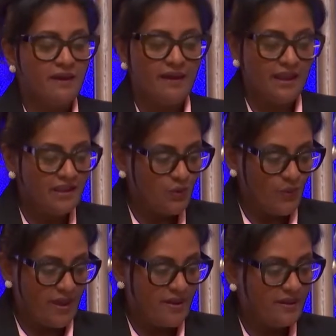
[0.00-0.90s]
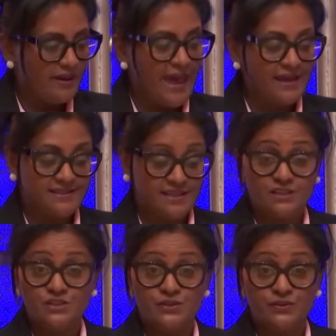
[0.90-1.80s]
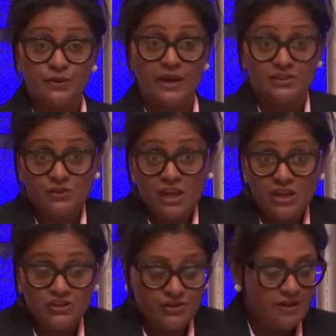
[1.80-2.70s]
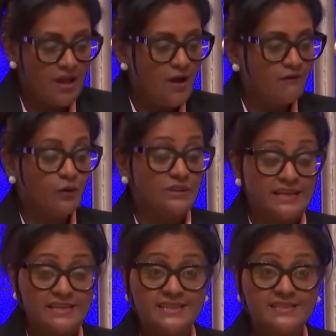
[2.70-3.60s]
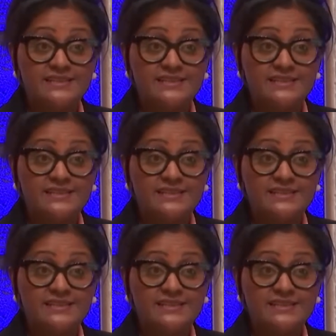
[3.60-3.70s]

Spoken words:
anywhere access to education for learners,